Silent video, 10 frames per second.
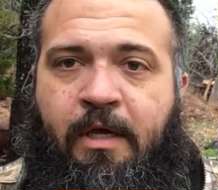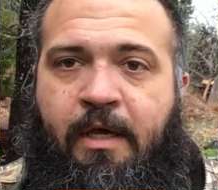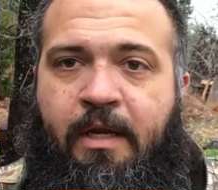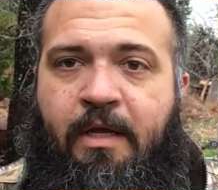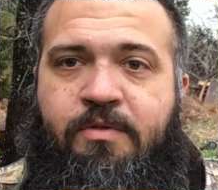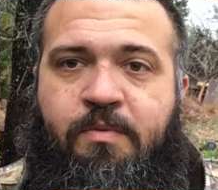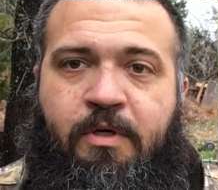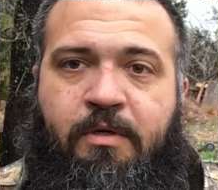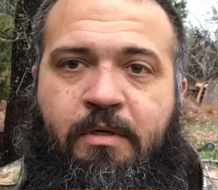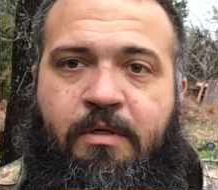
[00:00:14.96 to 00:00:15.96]
and
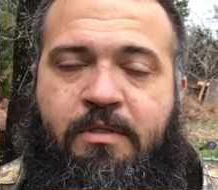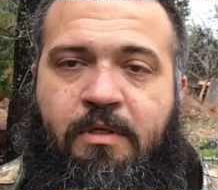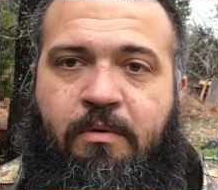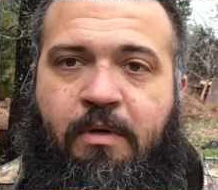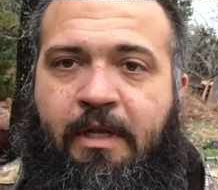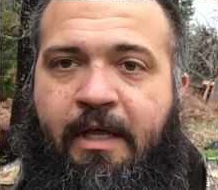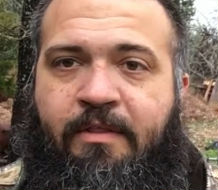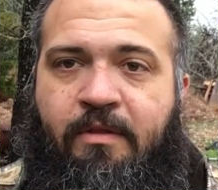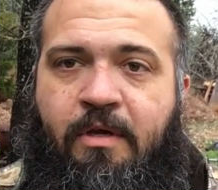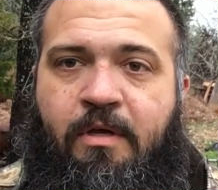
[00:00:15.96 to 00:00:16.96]
elsewhere. So I
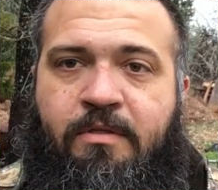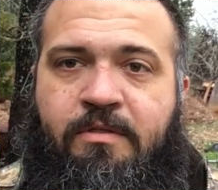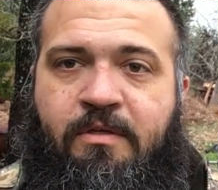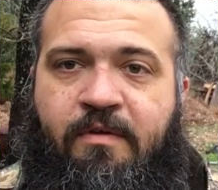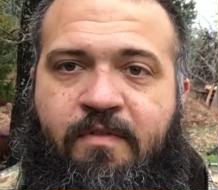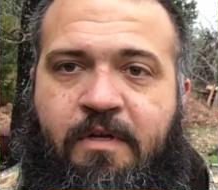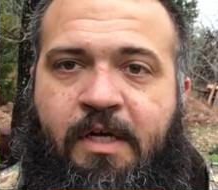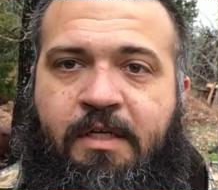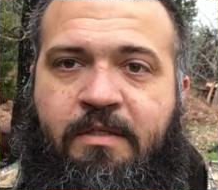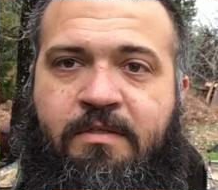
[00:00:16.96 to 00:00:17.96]
like the guns of the
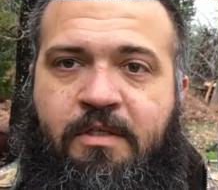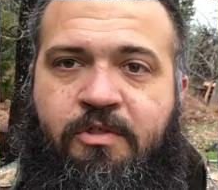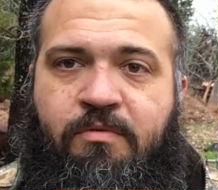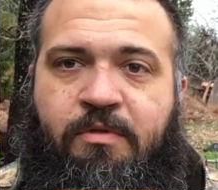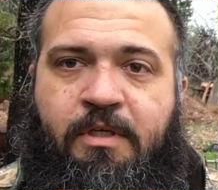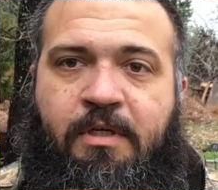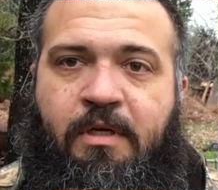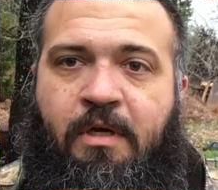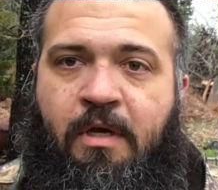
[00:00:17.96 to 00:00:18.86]
19th century,